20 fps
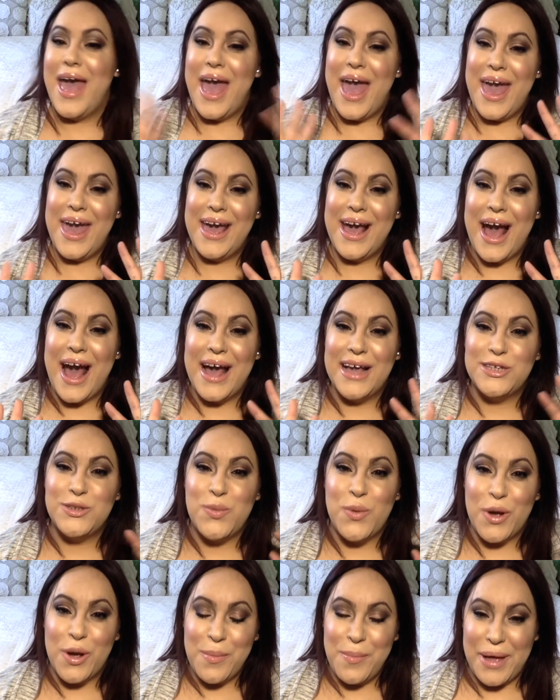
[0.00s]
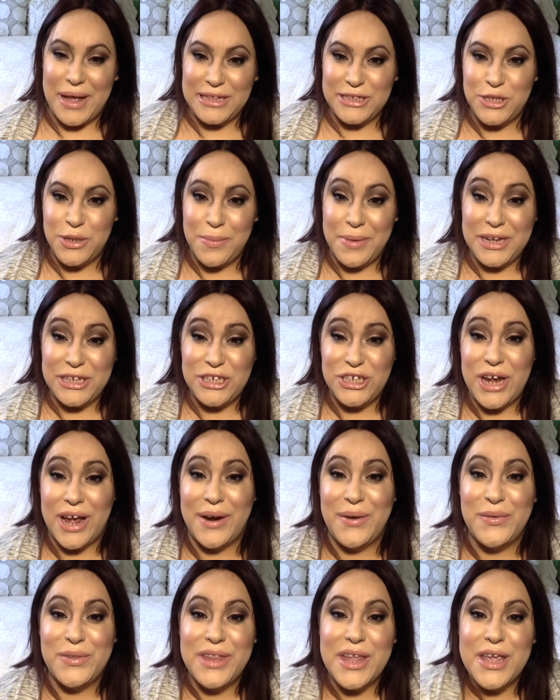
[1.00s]
Hey guys, welcome back to my
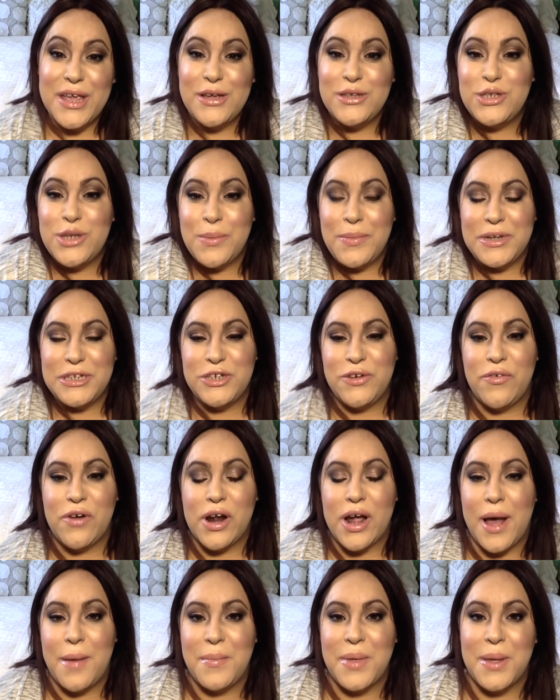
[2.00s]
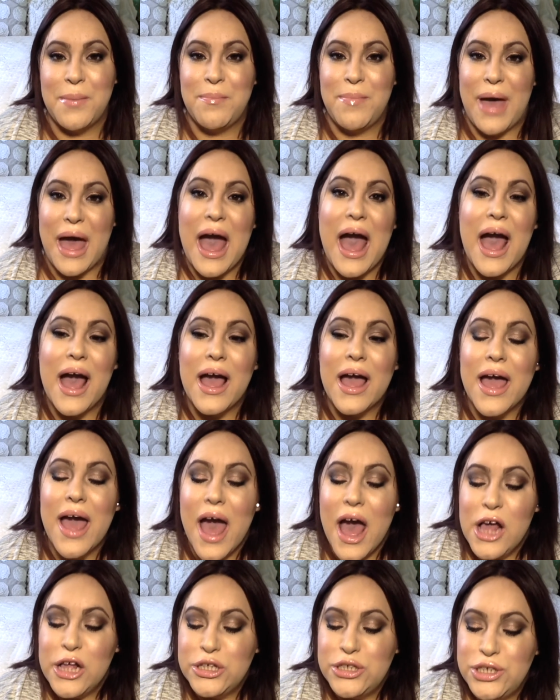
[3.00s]
channel. Thank you so much for coming back.
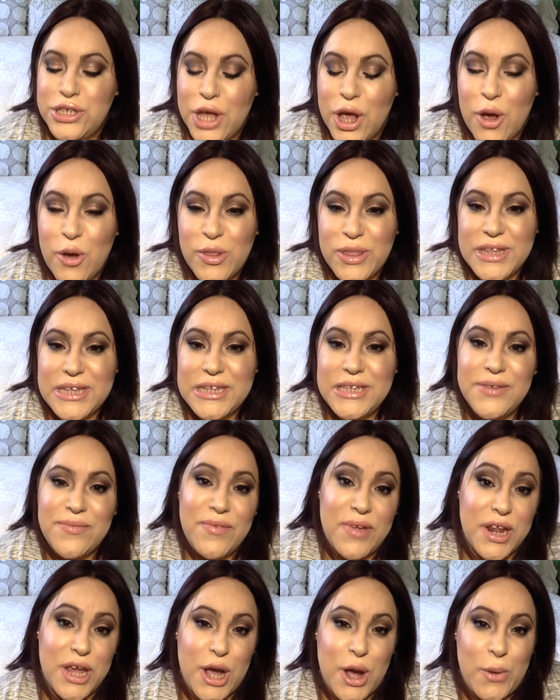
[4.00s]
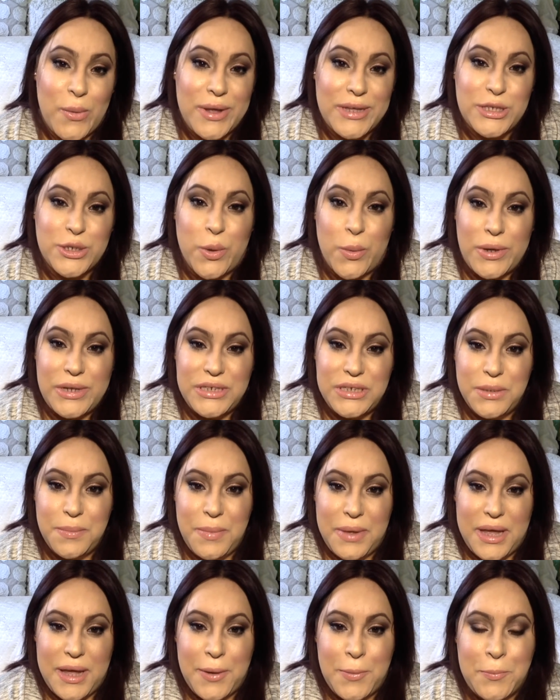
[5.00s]
So this video is going to
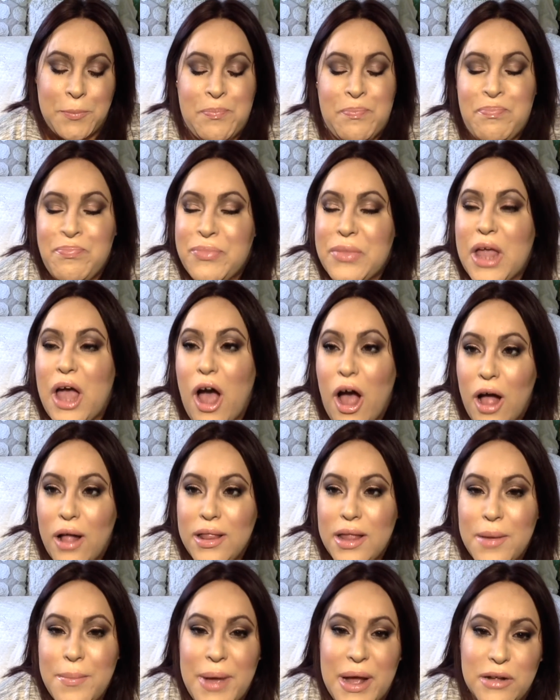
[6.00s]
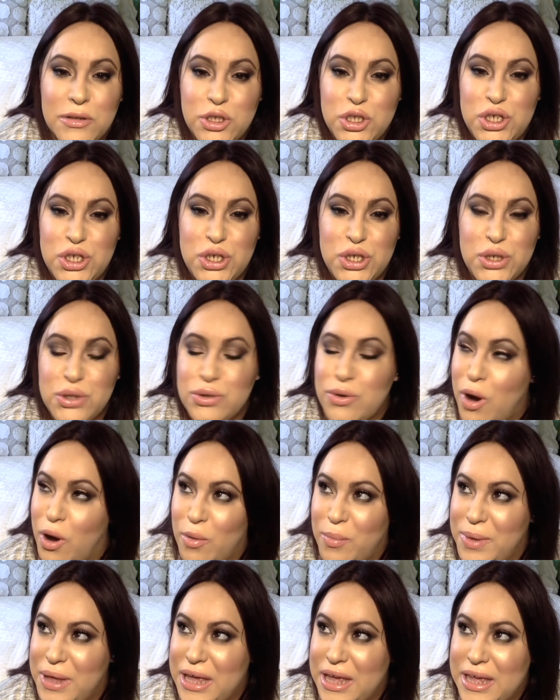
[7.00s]
be all about
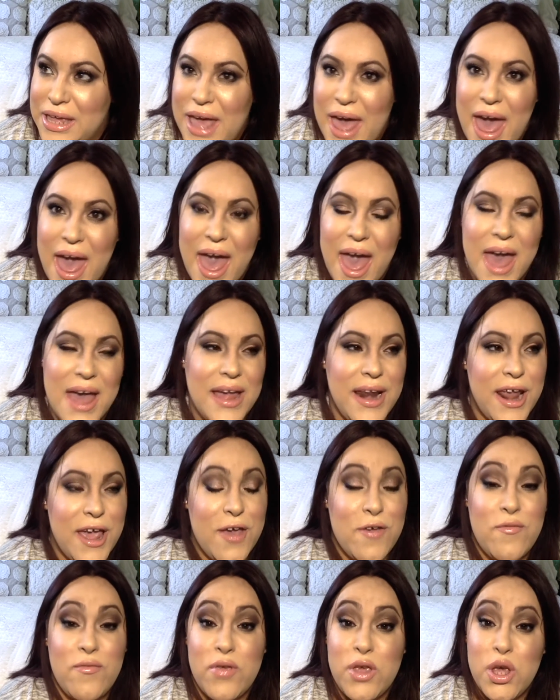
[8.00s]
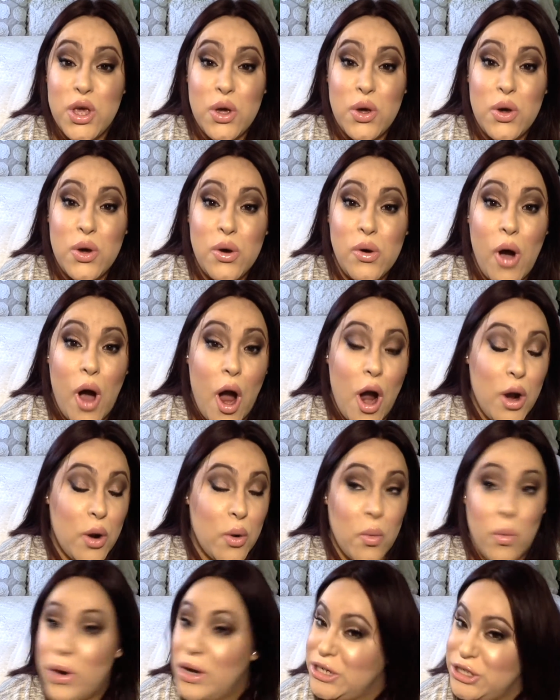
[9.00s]
strobing, and if you
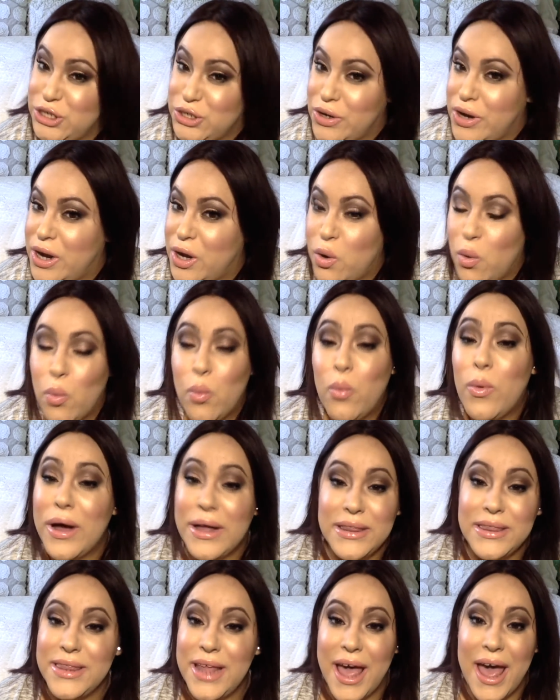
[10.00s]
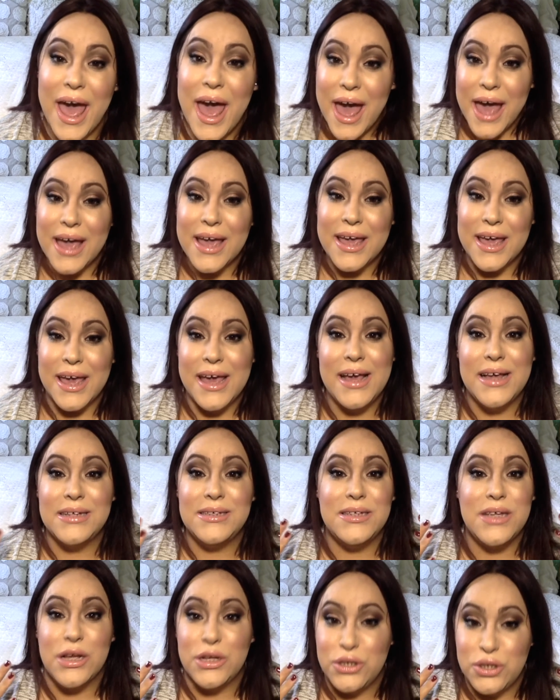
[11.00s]
are wondering what the heck
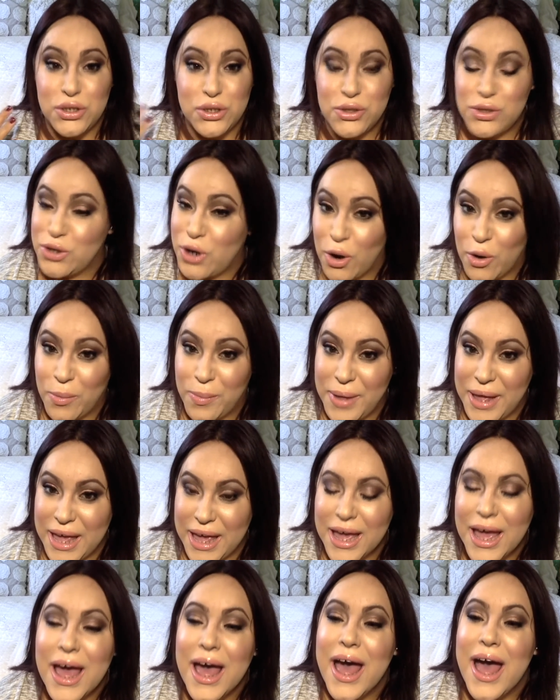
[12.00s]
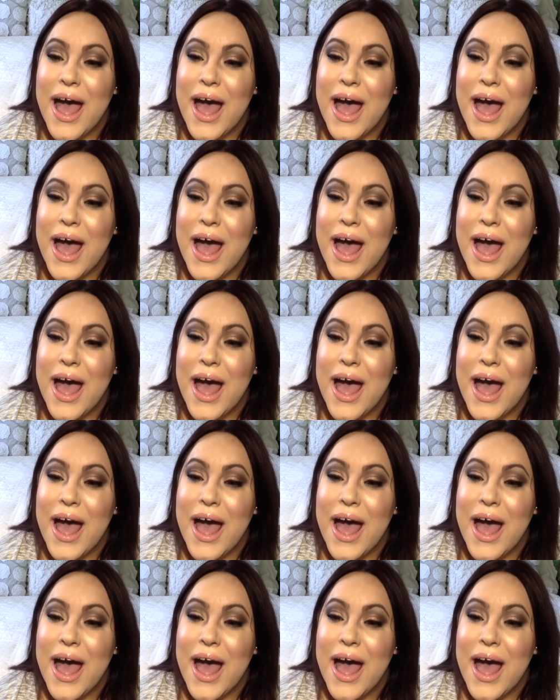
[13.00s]
is strobing,